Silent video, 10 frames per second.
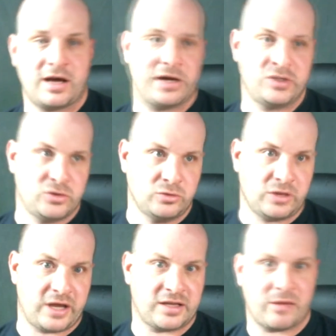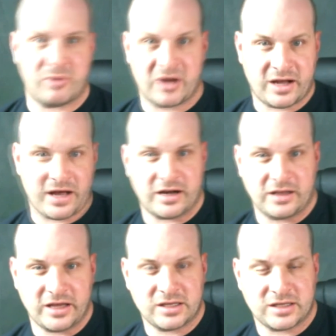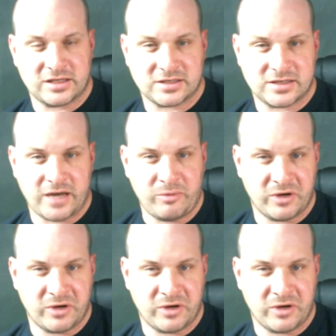I do like that, but I kind of like that the sniper